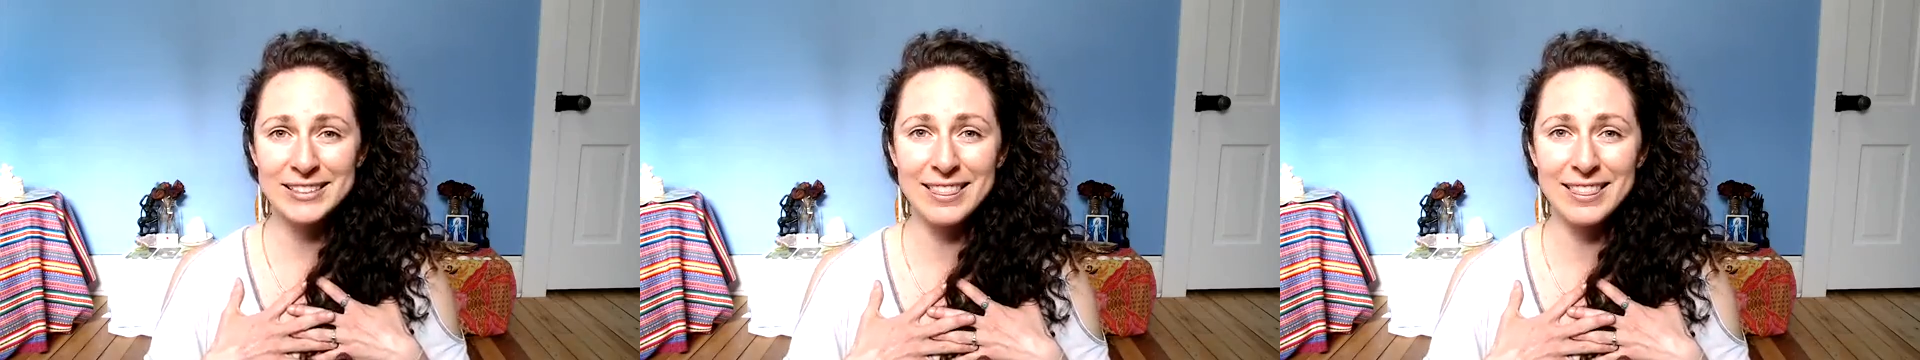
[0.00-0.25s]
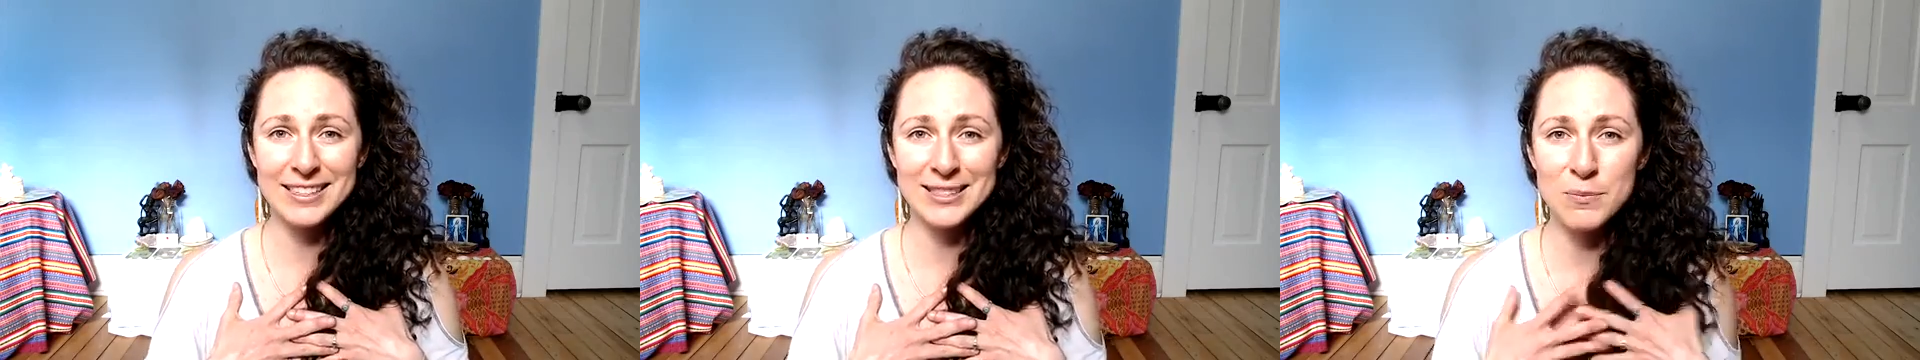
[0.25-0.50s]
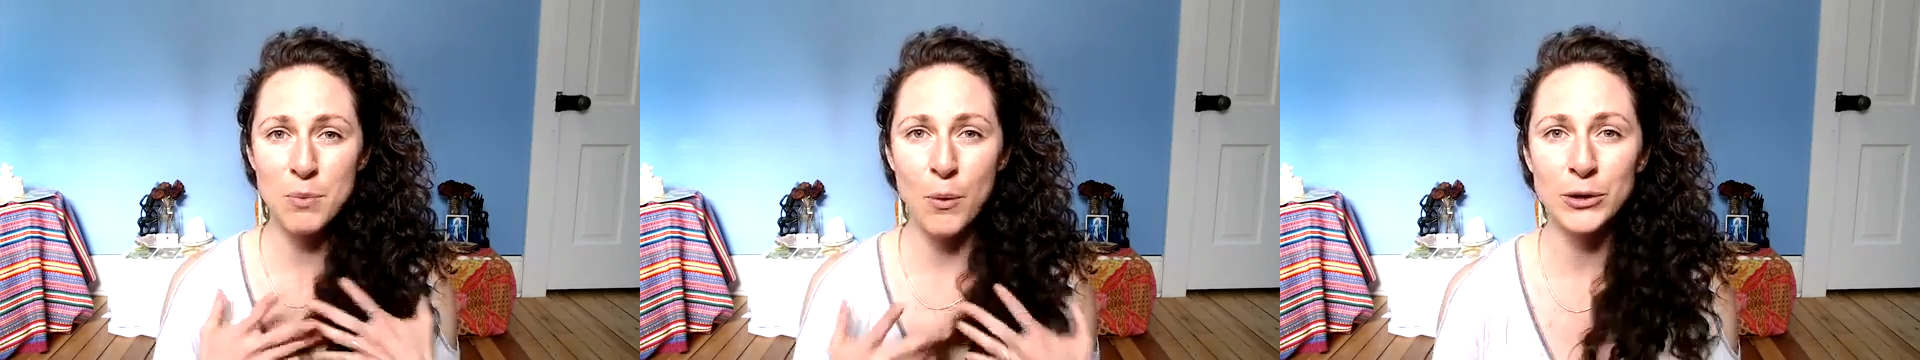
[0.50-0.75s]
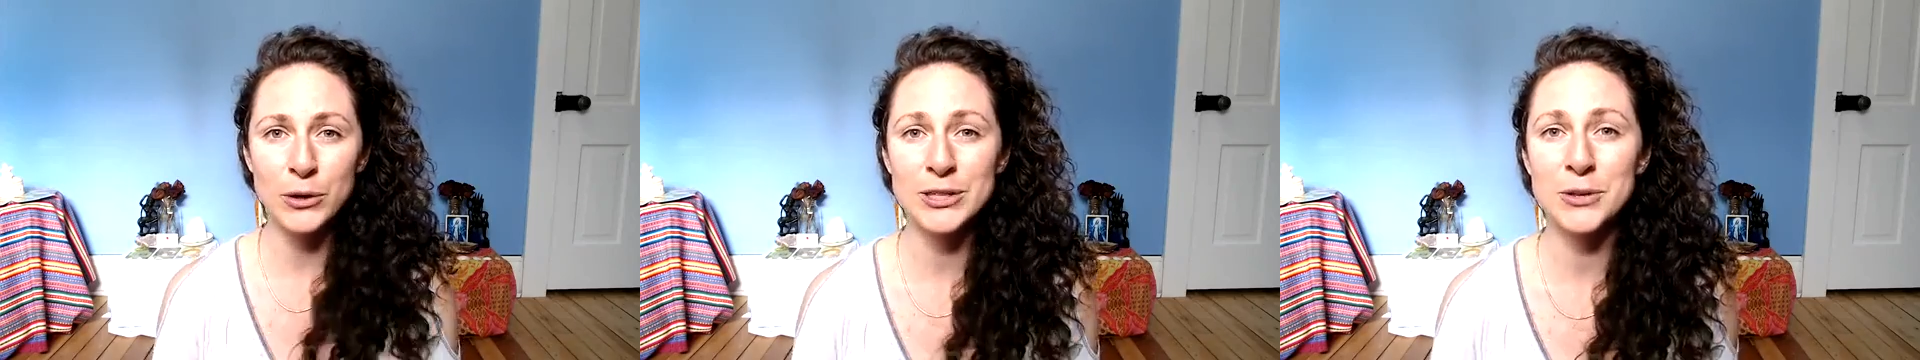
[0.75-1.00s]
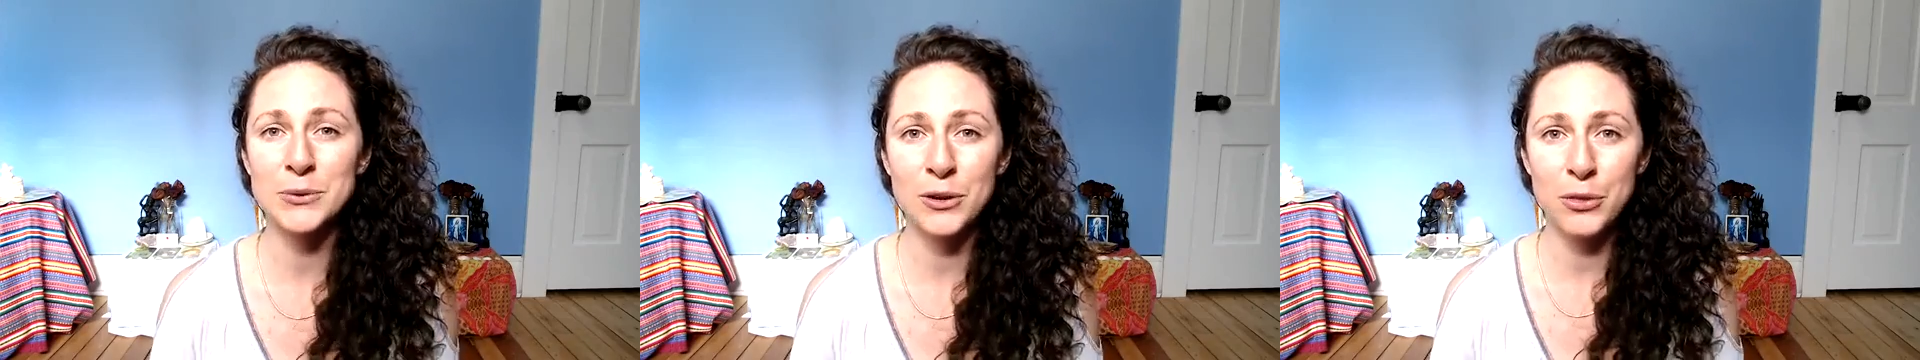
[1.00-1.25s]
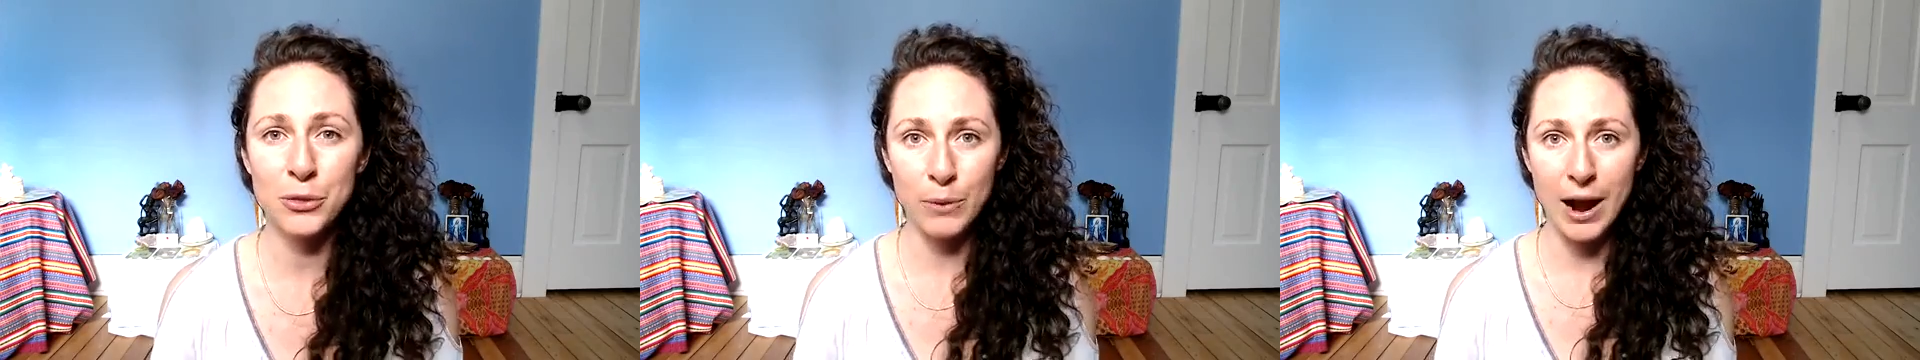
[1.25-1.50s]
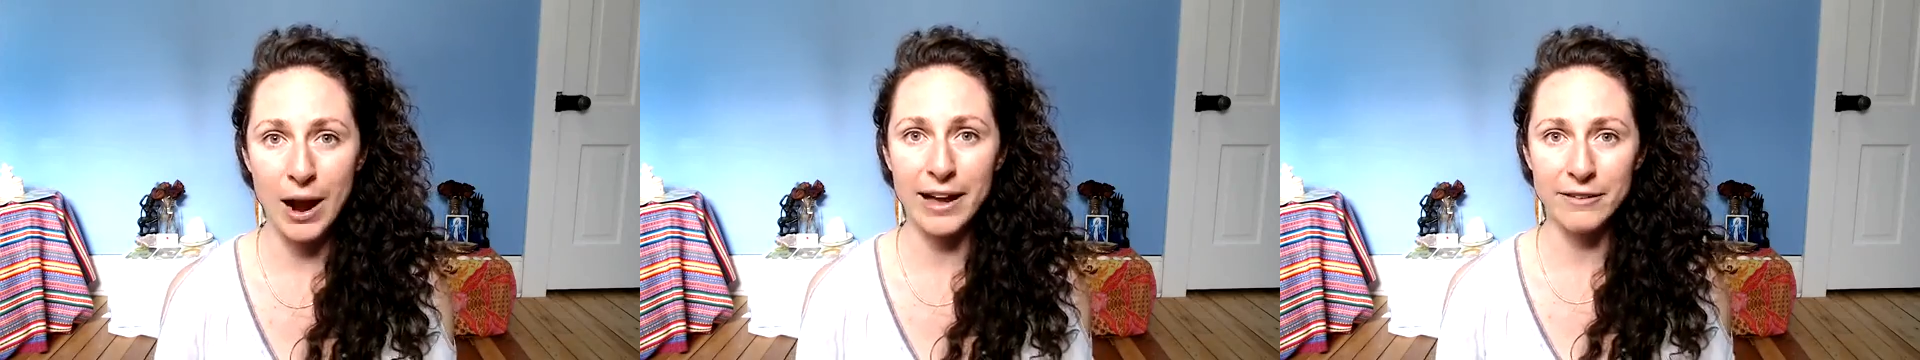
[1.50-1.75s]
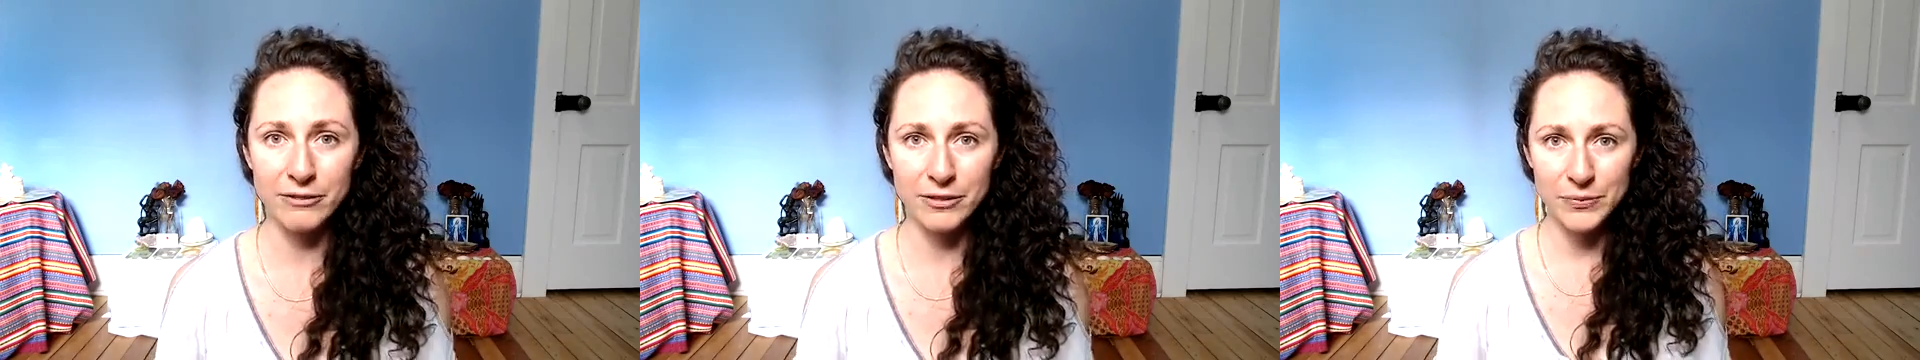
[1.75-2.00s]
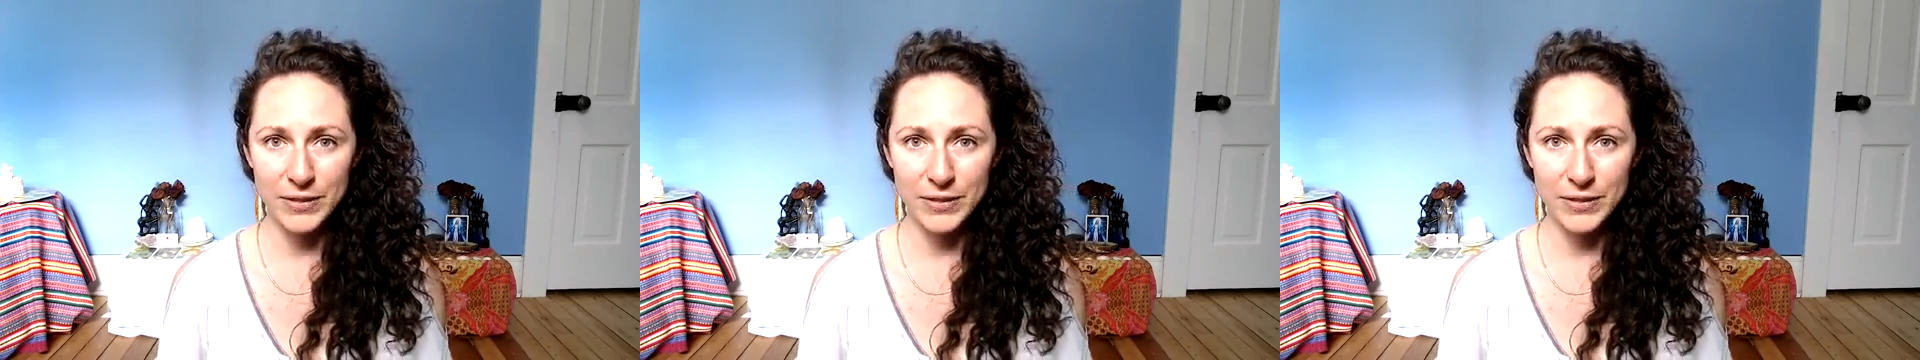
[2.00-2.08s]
that this supports you to thrive,